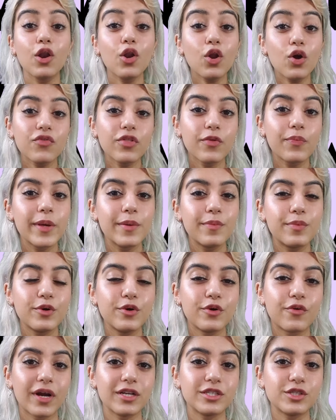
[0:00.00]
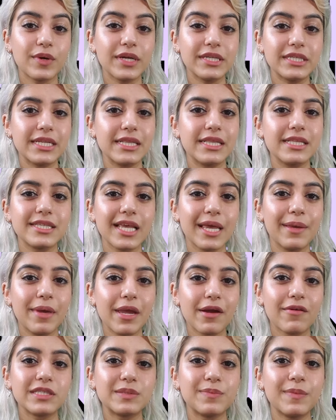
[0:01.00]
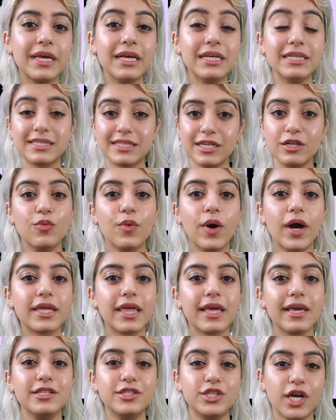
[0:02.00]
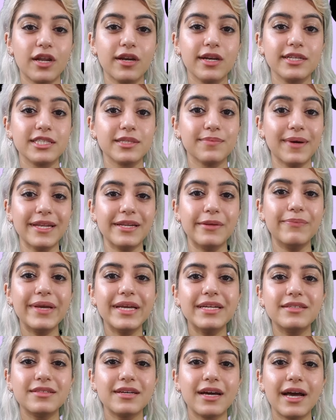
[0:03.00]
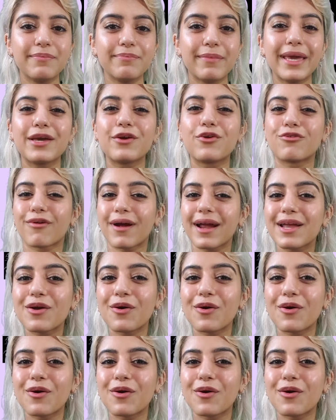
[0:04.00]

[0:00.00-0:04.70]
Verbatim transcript: A lot of the people who graduated in the same year as me are still working in journalism and in media and make great